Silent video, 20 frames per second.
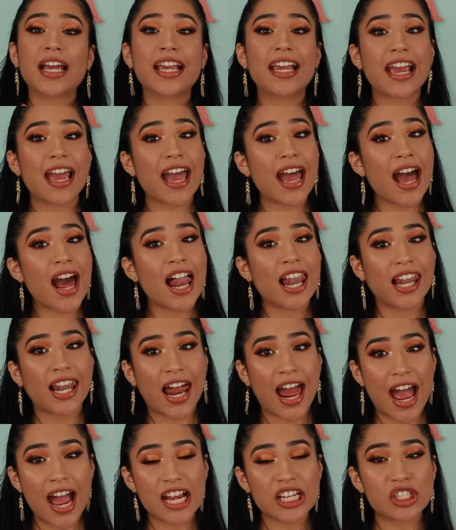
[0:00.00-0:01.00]
get a
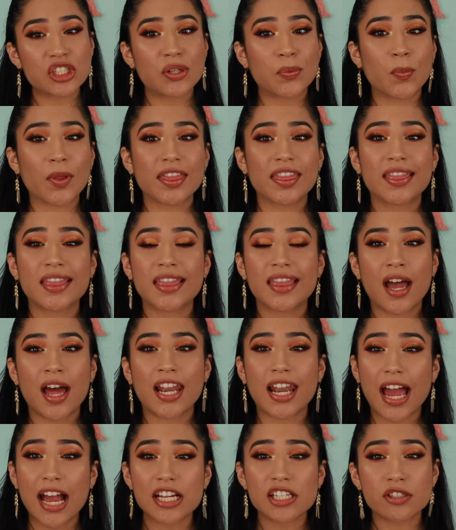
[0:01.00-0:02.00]
lash with a
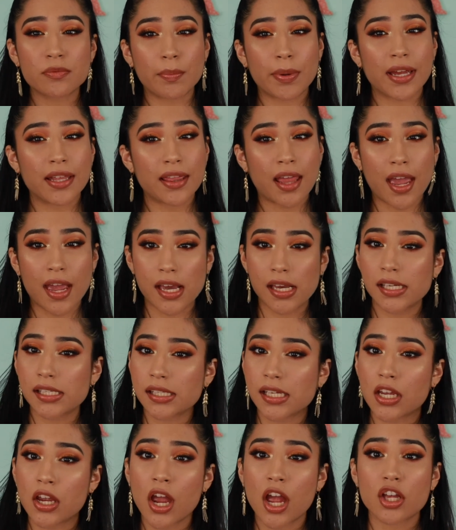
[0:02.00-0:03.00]
lash band that
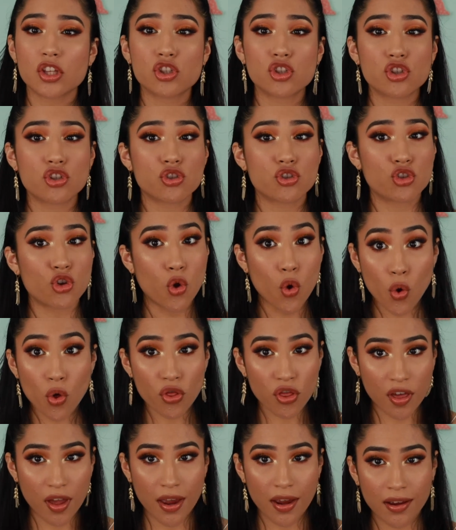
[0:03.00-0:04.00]
isn't
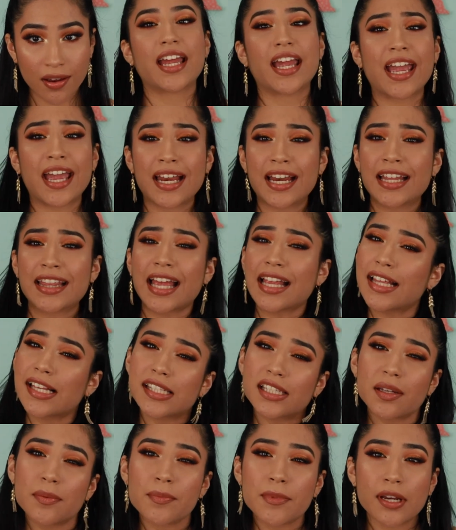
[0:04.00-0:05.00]
too thick, and that
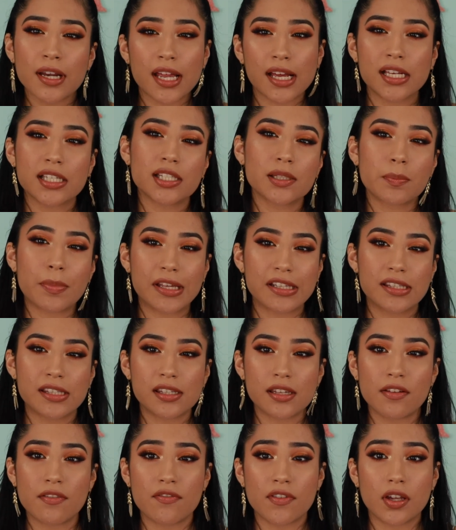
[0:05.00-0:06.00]
doesn't mean
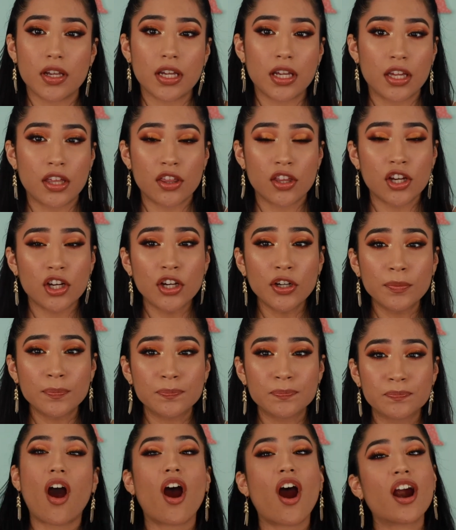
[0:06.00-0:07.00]
expensive either.
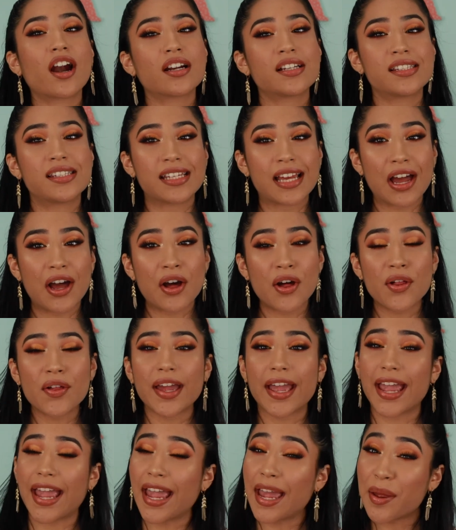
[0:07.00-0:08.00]
Ardell
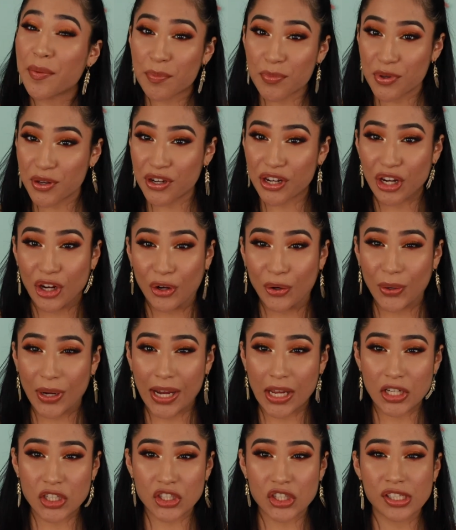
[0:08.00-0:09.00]
and Beauty
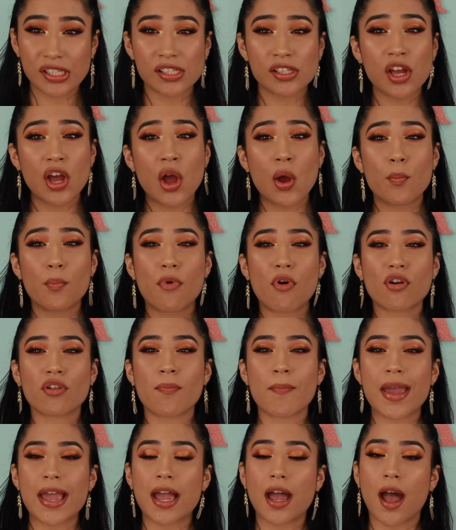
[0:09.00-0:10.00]
Creations both
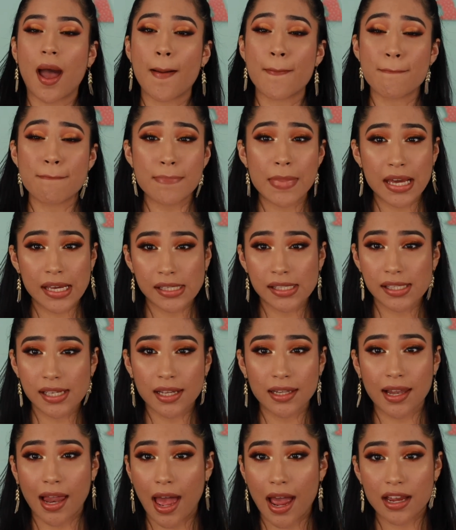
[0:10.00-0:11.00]
make
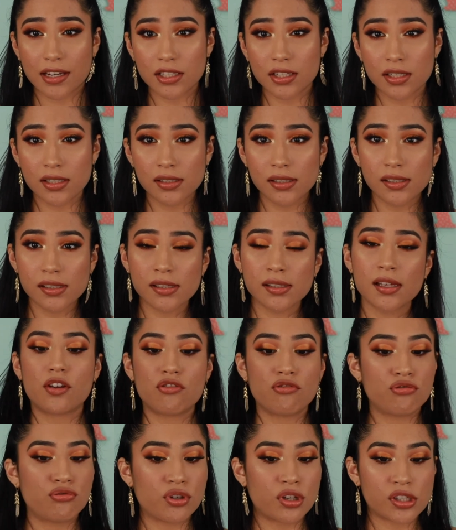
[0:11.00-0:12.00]
amazing lashes.
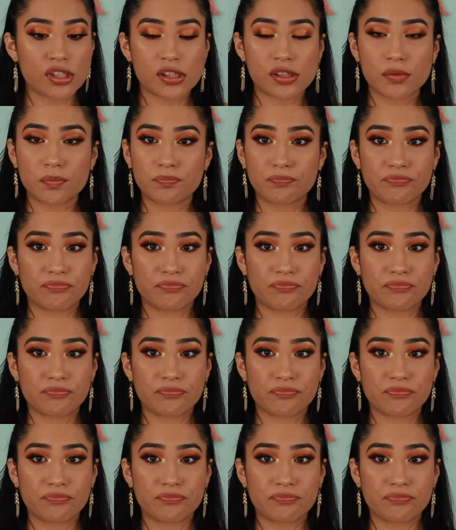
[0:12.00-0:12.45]
You just